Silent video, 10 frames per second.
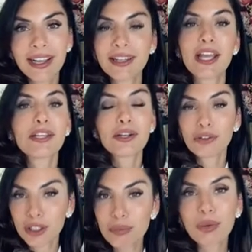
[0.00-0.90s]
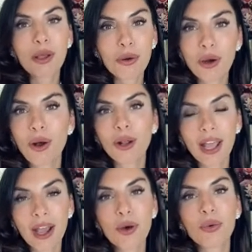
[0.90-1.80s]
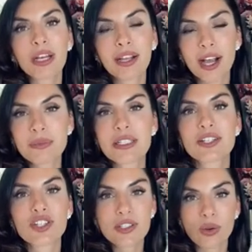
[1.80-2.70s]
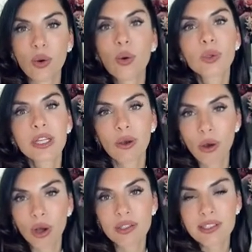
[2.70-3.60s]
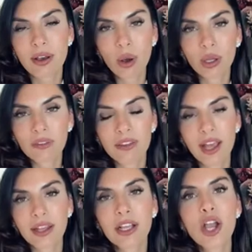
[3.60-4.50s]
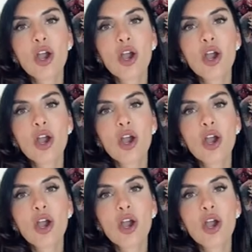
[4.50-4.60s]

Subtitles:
and I literally blow it all out when it comes to just holding on to all of that.